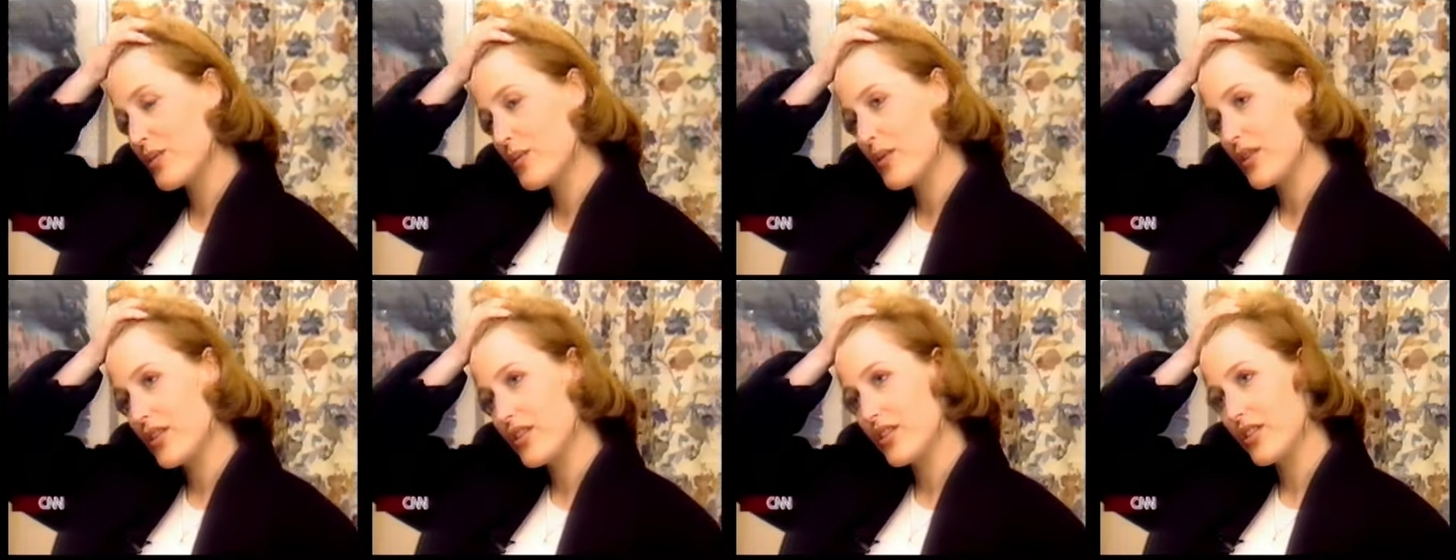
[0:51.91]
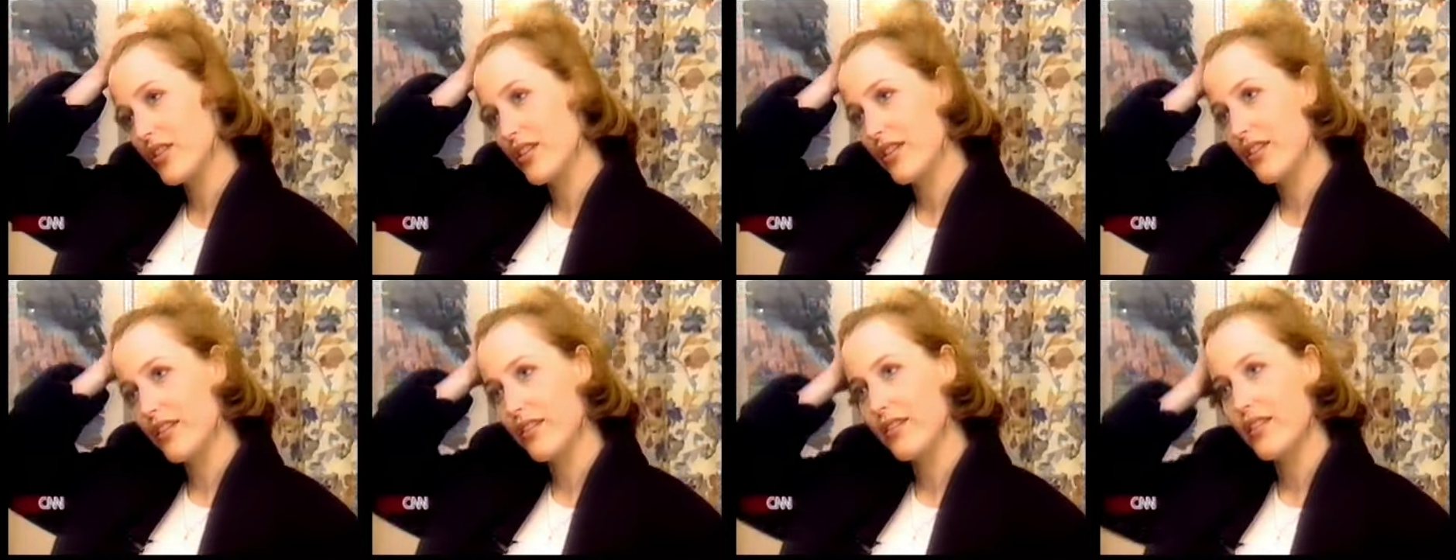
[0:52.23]
which
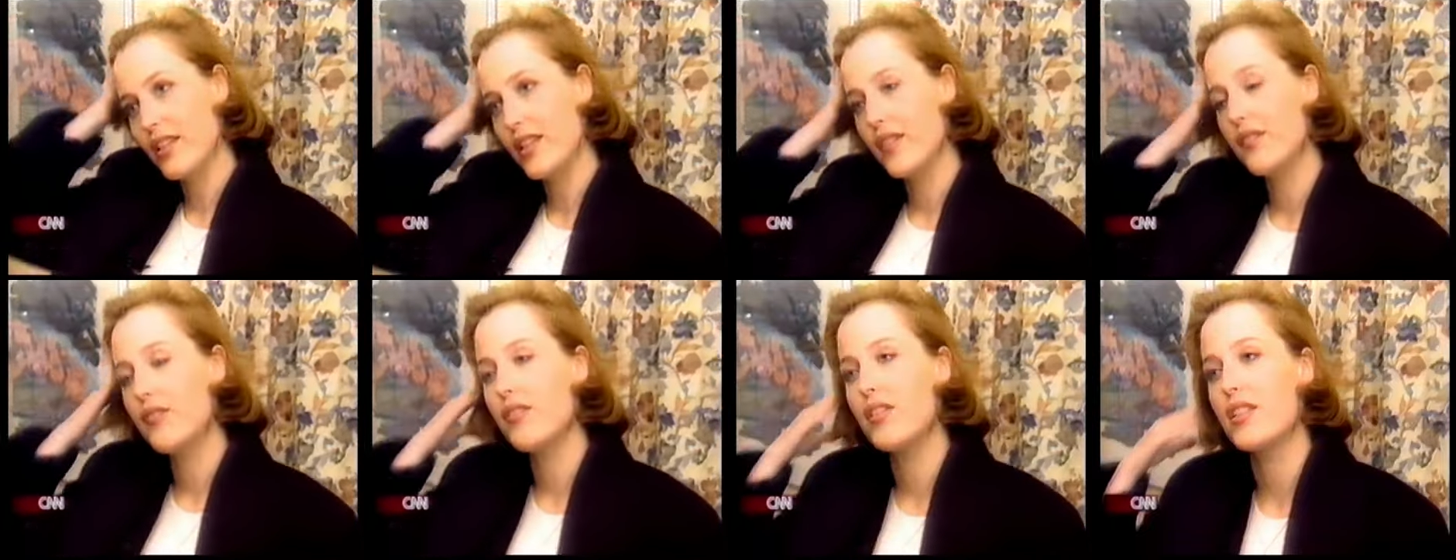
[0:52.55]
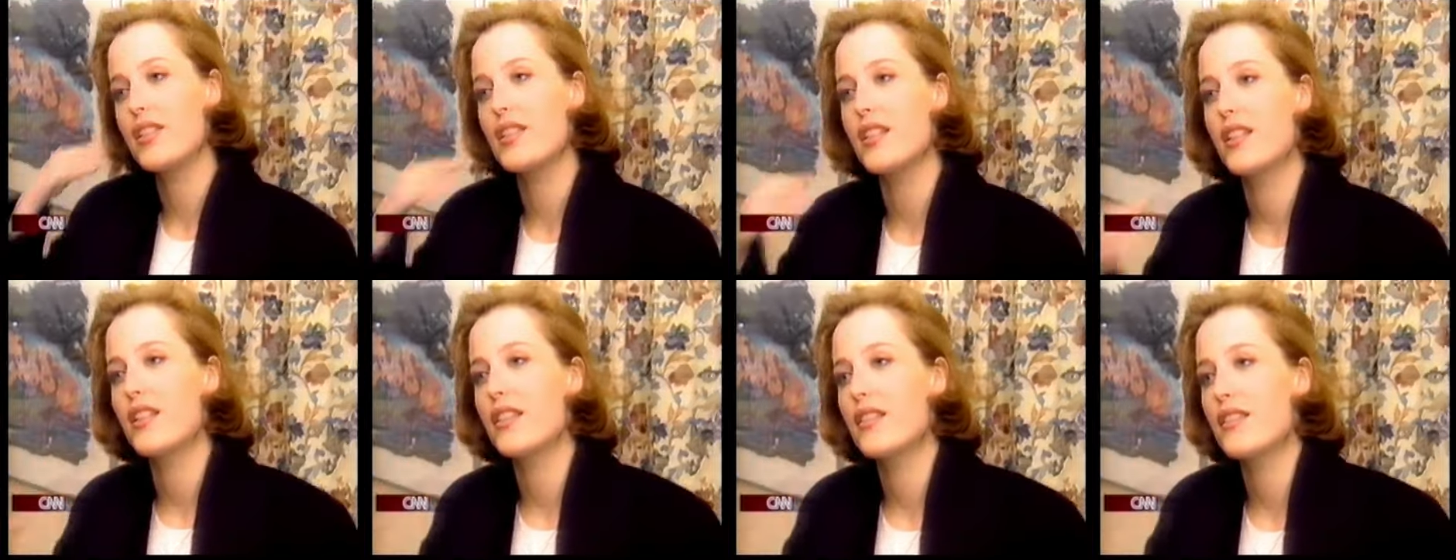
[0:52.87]
are in
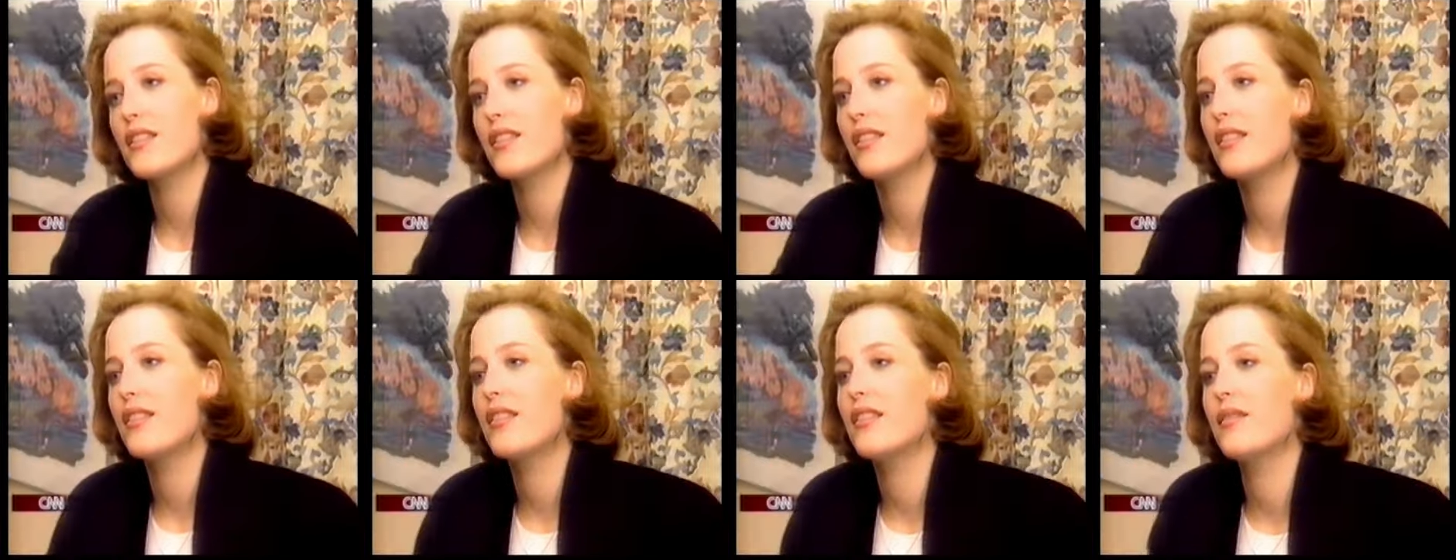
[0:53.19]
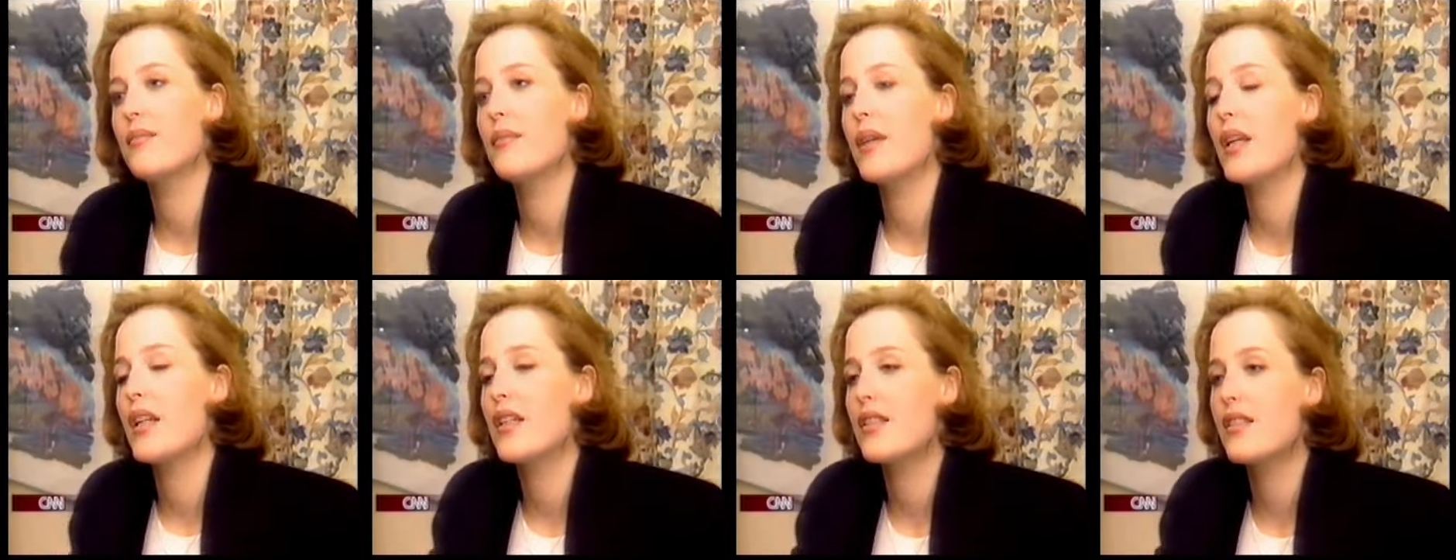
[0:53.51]
physics and
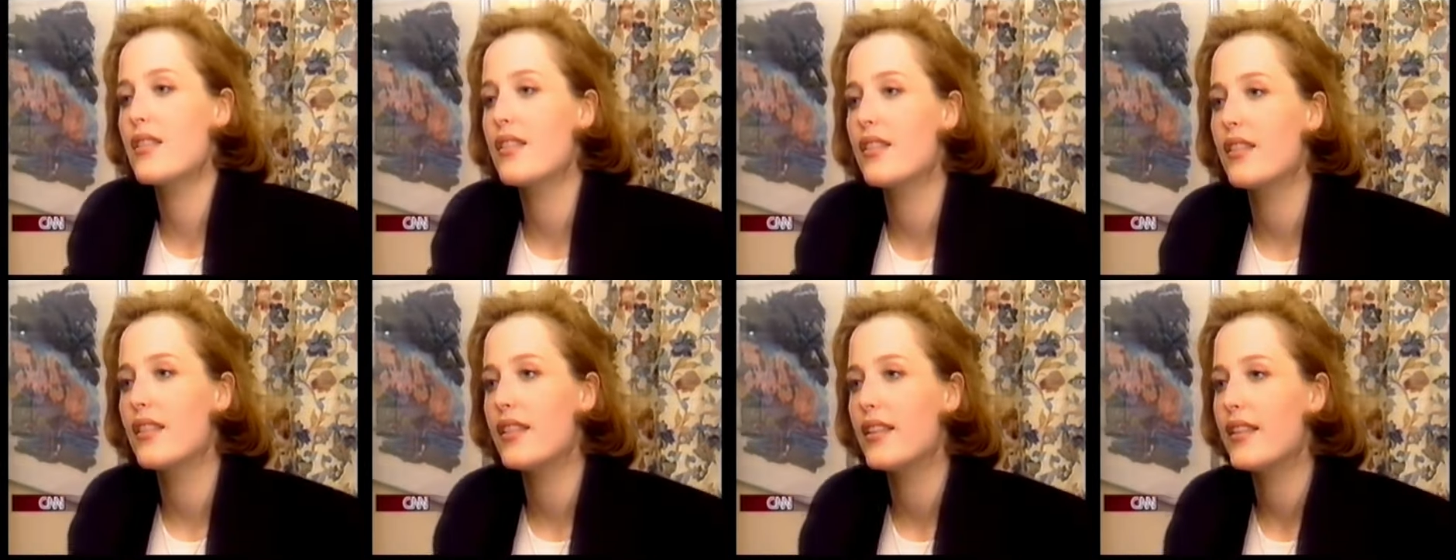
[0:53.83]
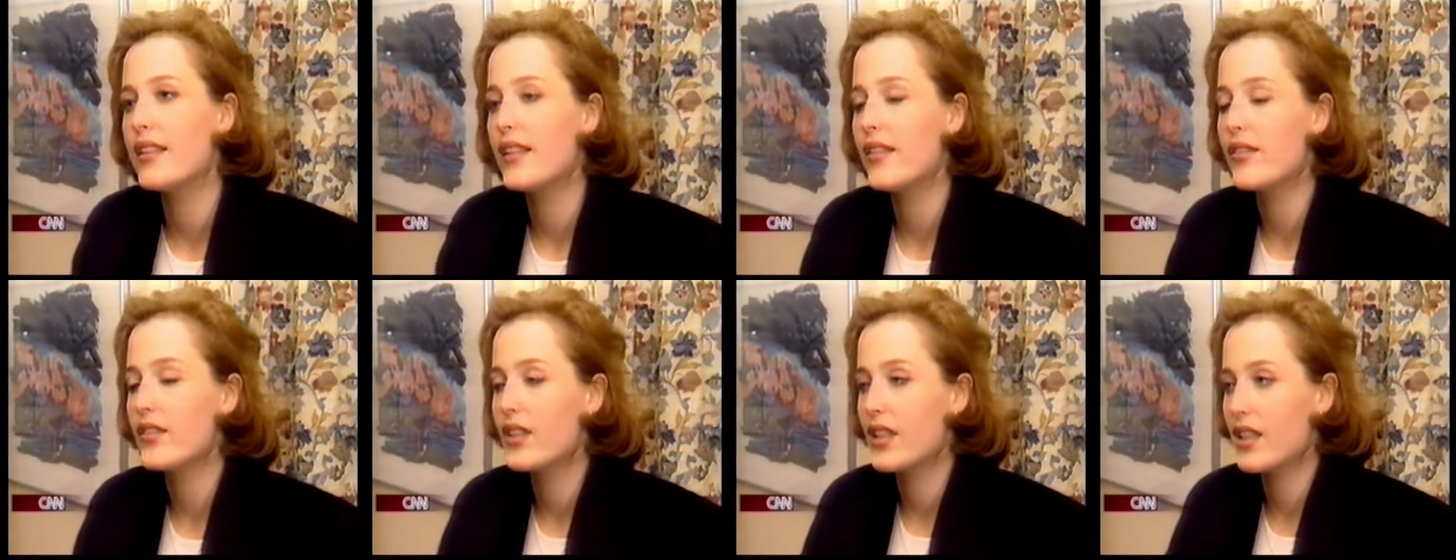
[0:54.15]
medicine
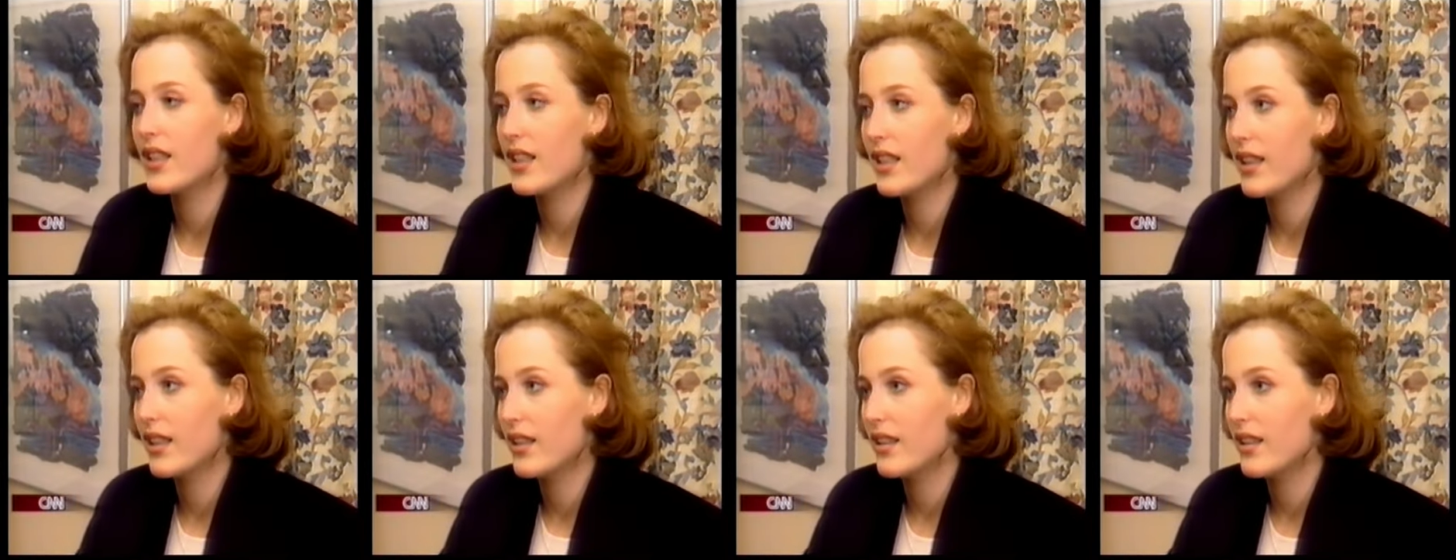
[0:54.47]
and everything,